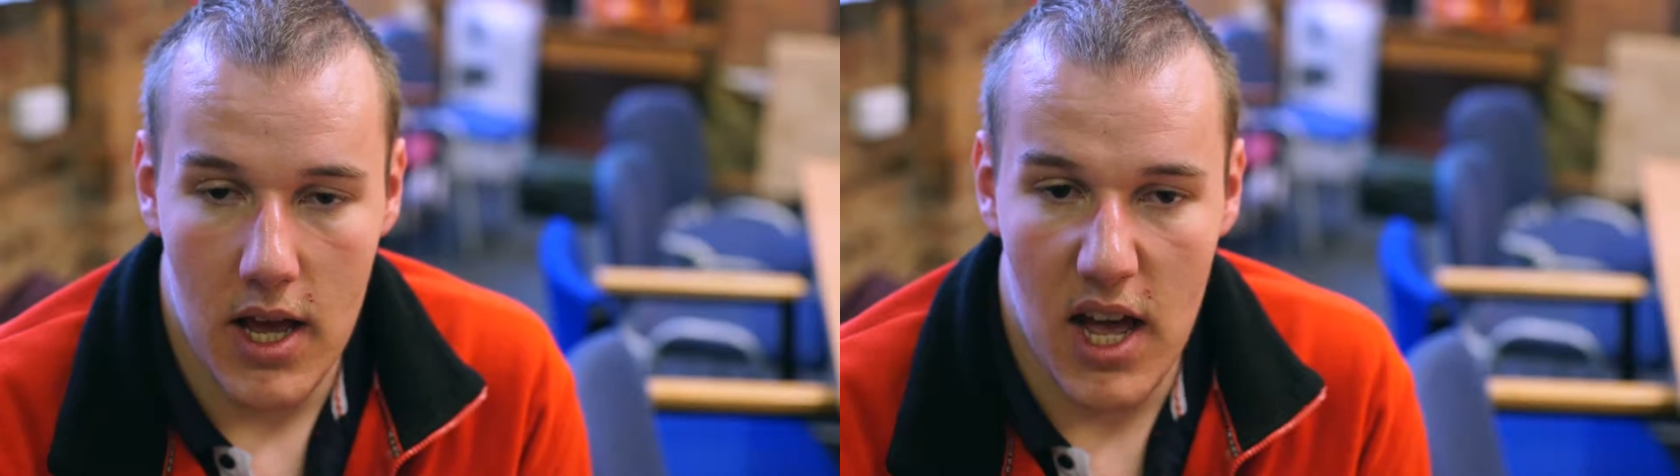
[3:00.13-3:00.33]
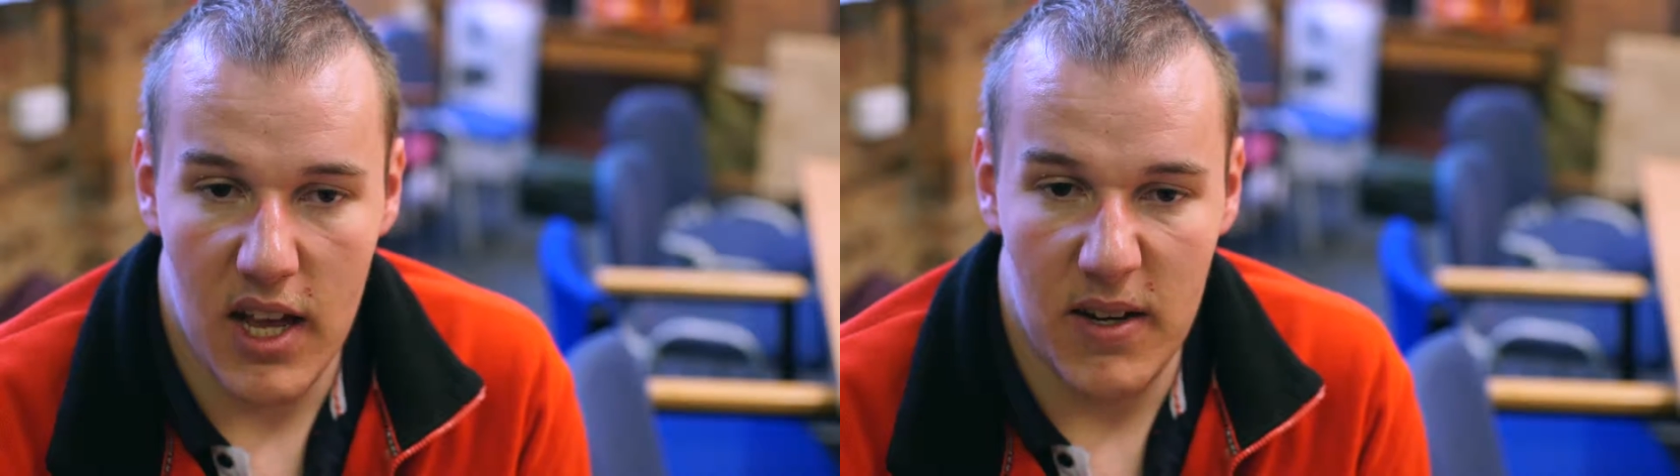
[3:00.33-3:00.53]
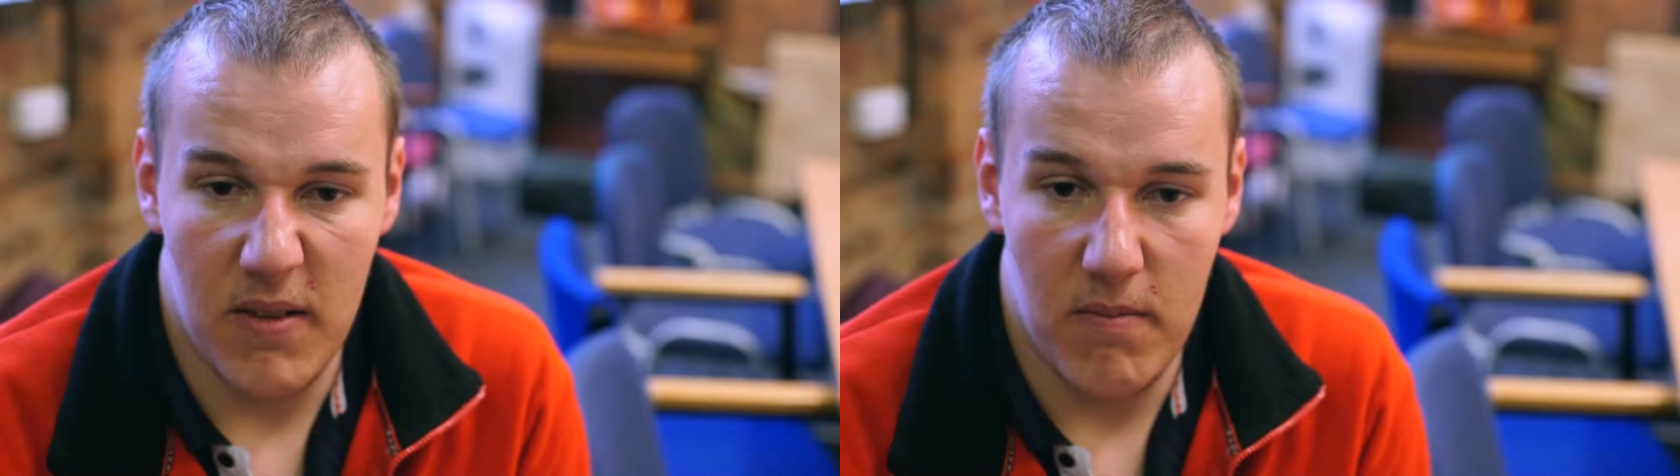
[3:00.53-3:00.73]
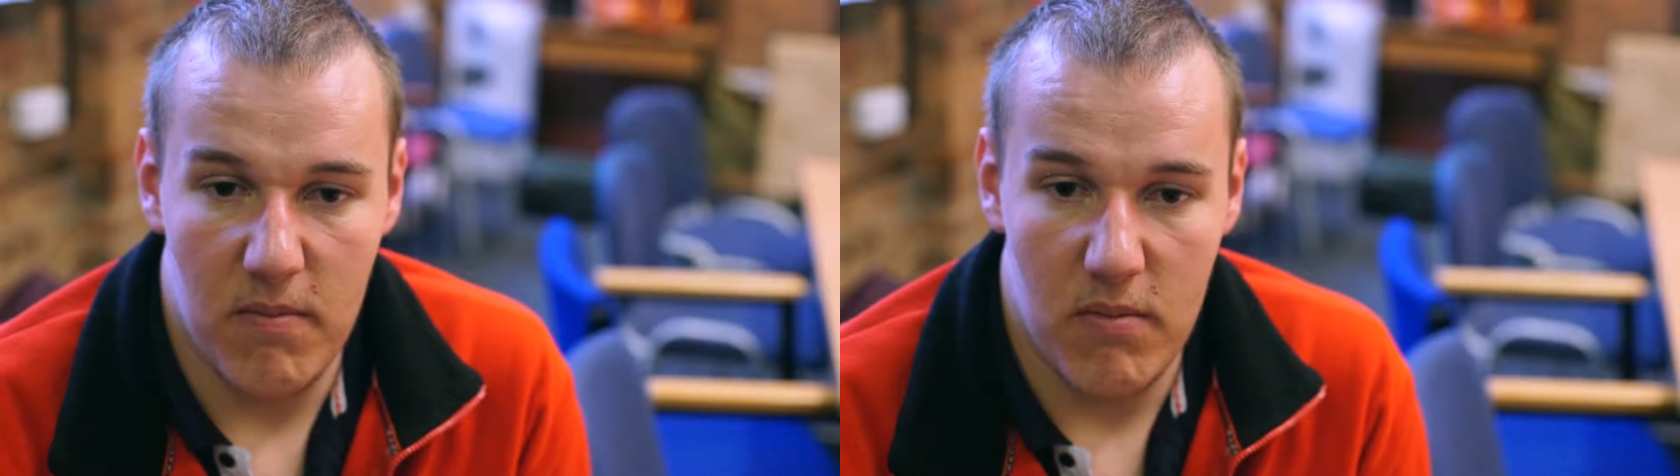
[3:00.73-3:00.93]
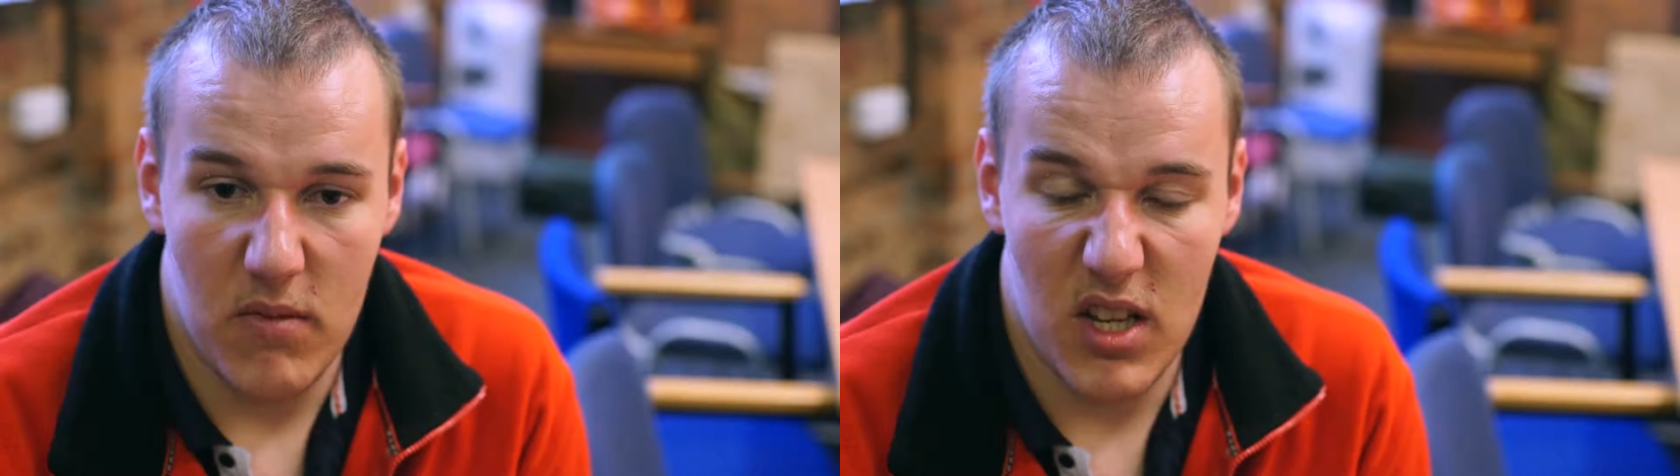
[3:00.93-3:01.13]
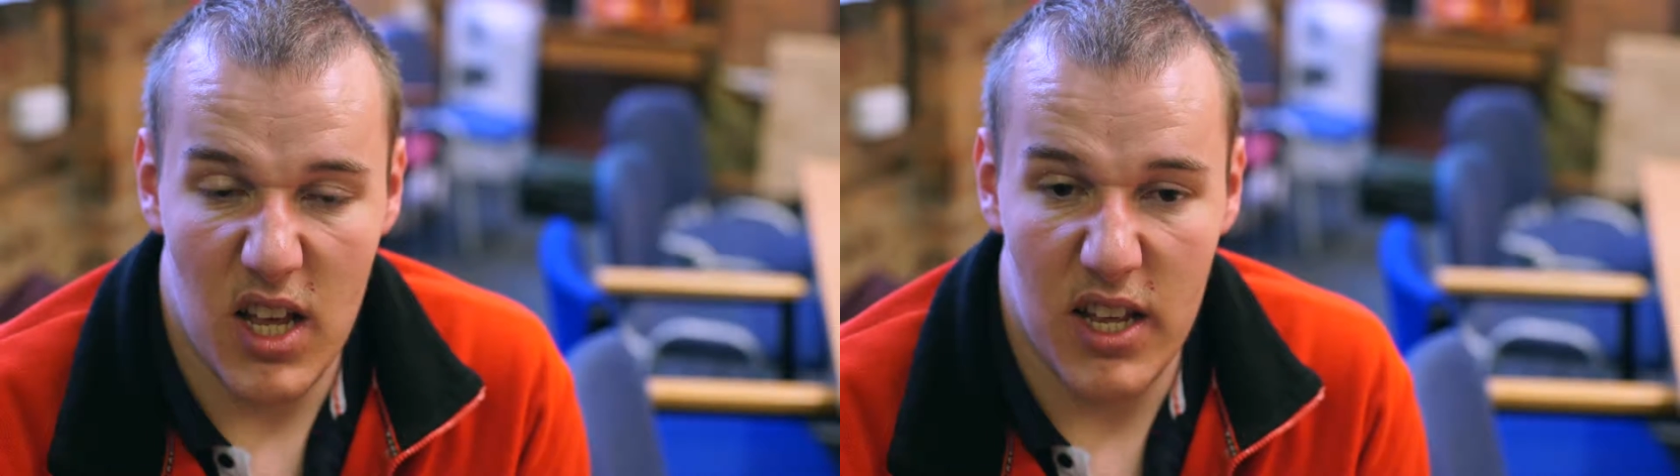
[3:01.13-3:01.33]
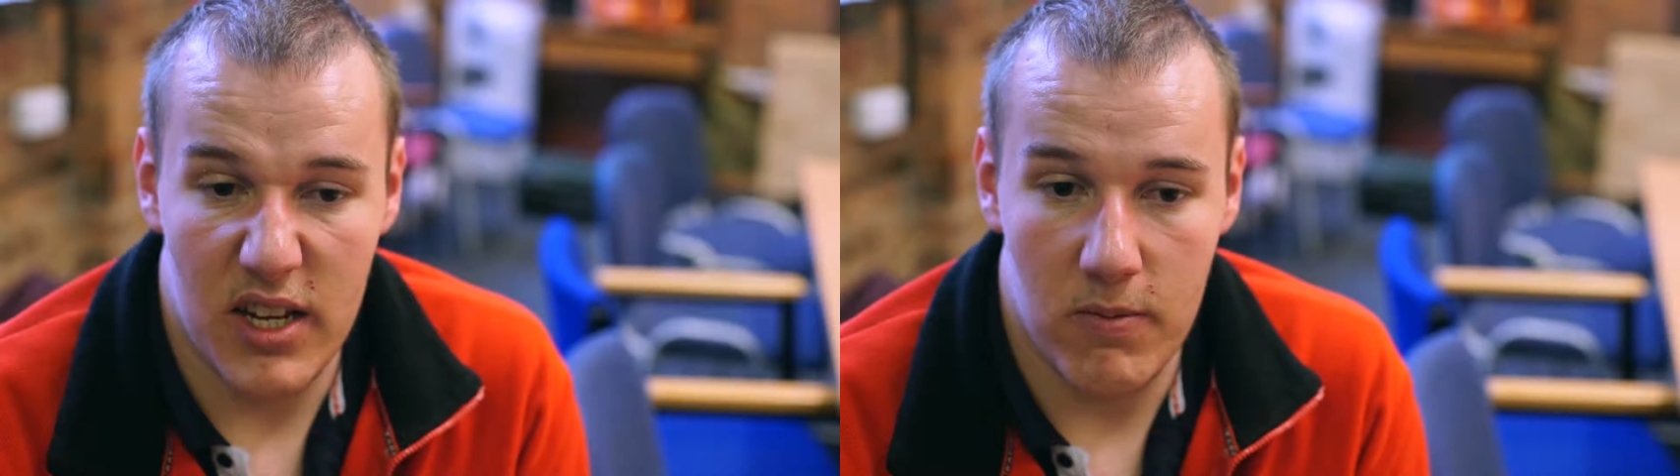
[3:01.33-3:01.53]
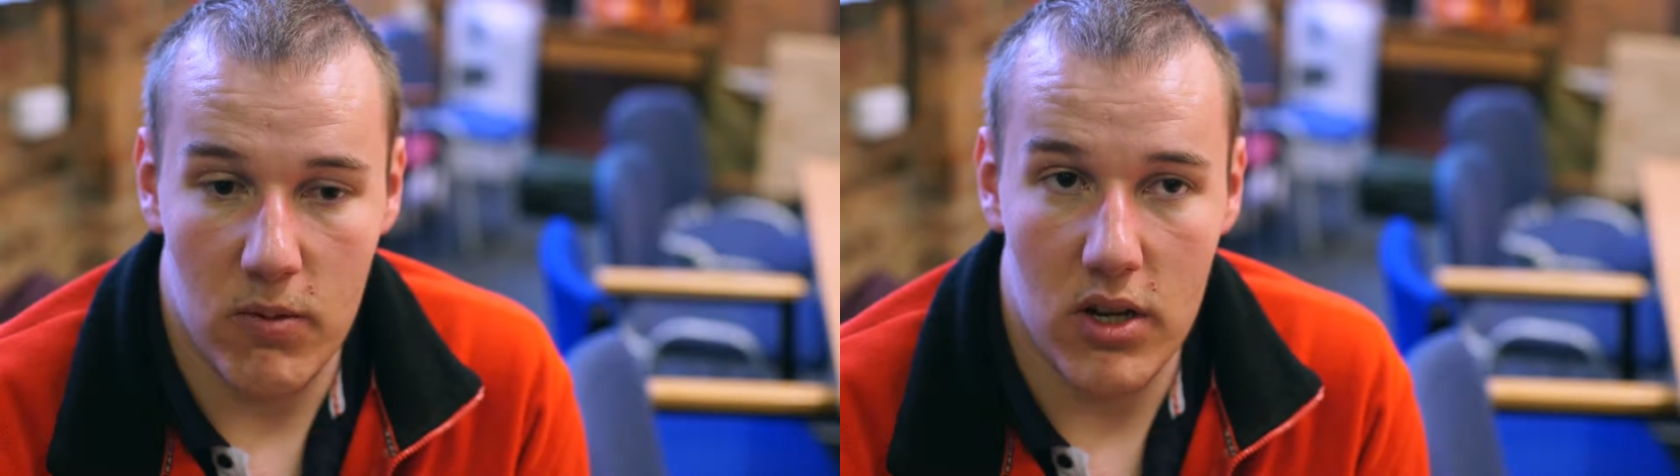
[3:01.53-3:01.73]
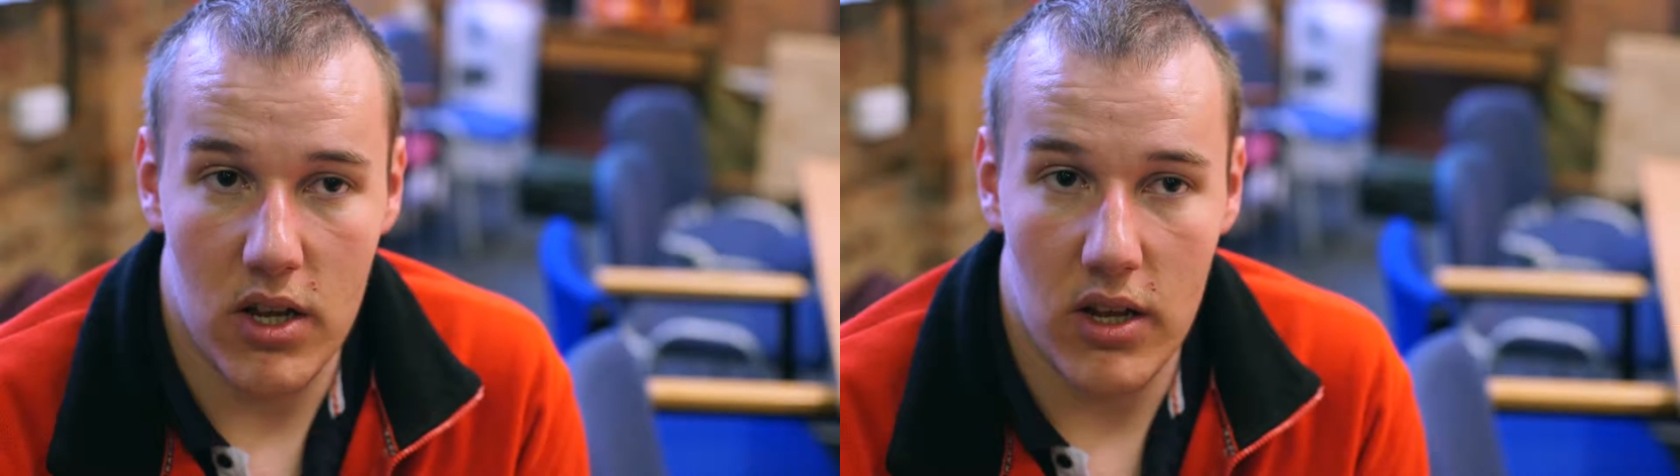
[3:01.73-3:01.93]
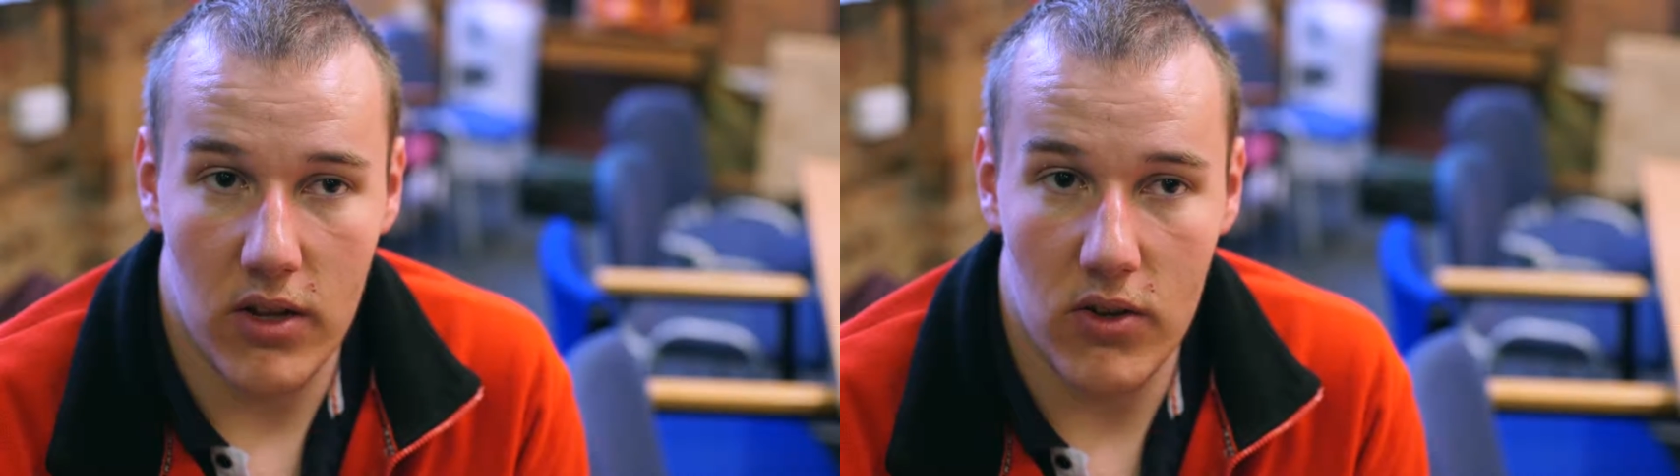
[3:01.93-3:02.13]
and that is what
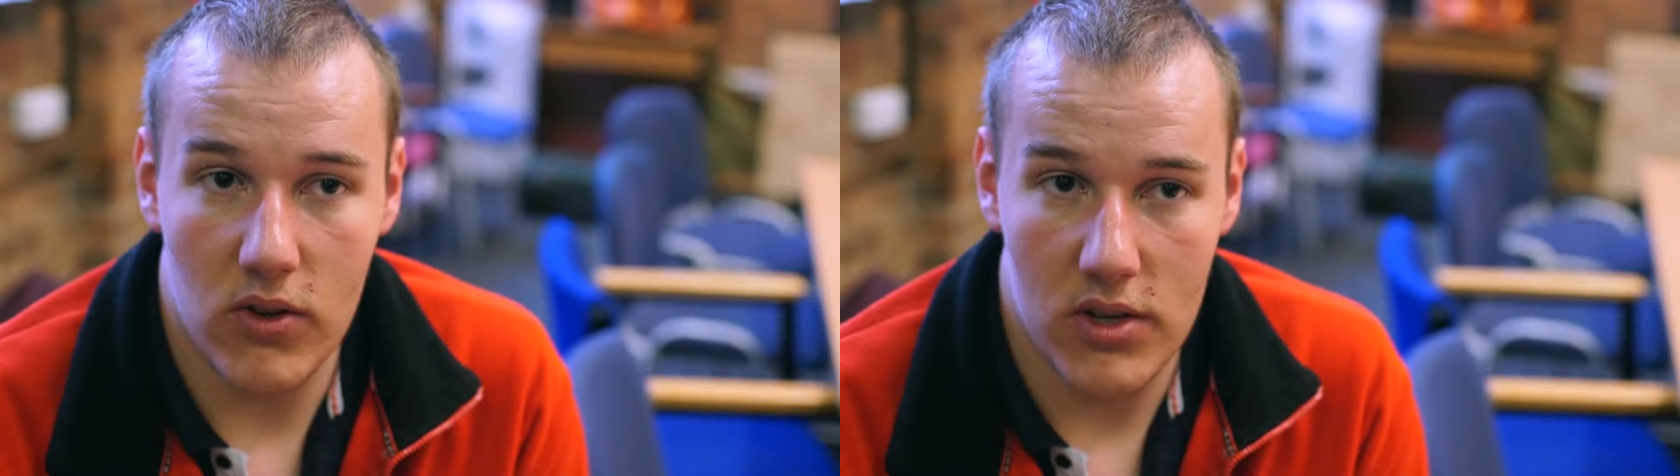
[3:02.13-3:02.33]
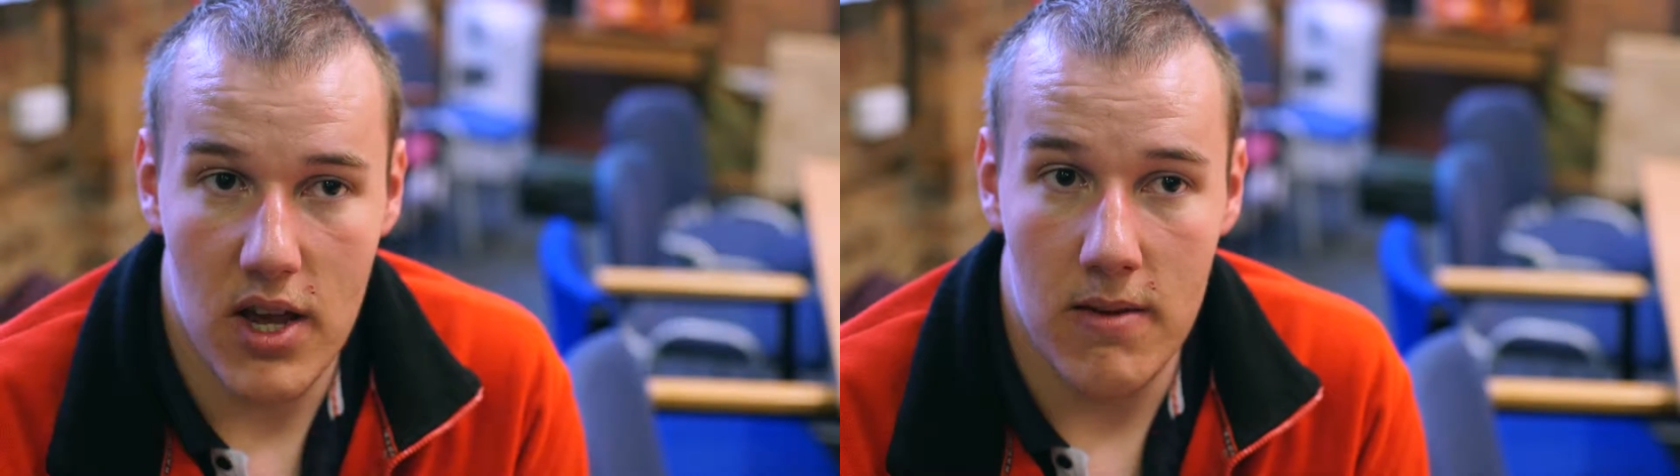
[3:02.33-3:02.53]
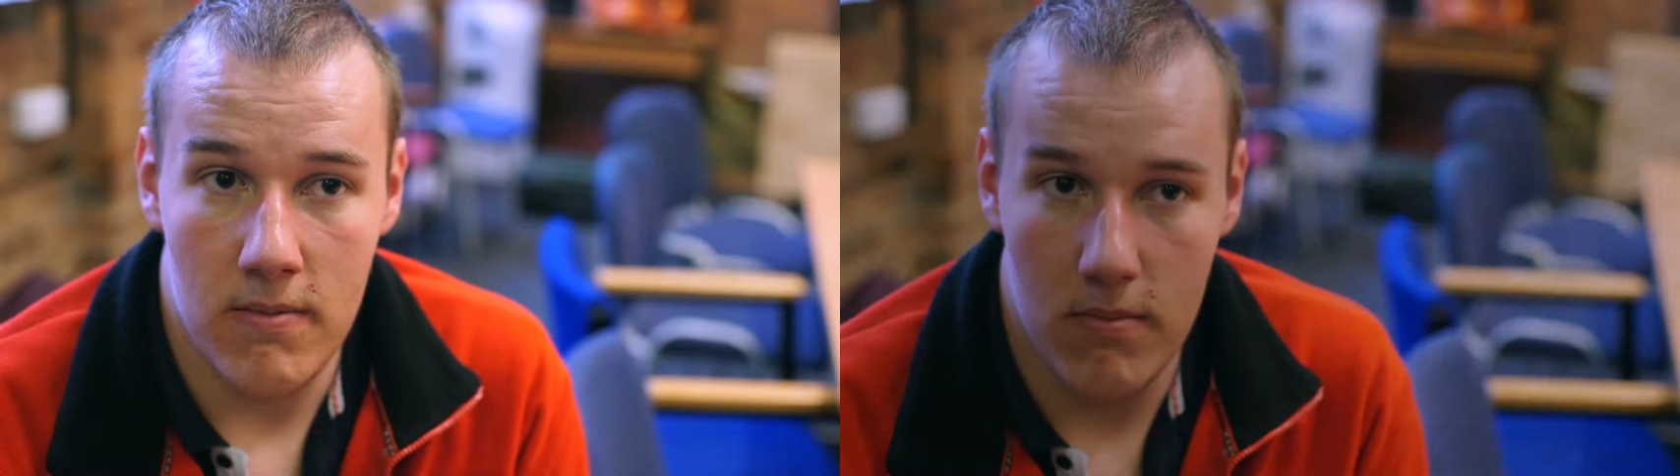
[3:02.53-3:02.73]
I got to say.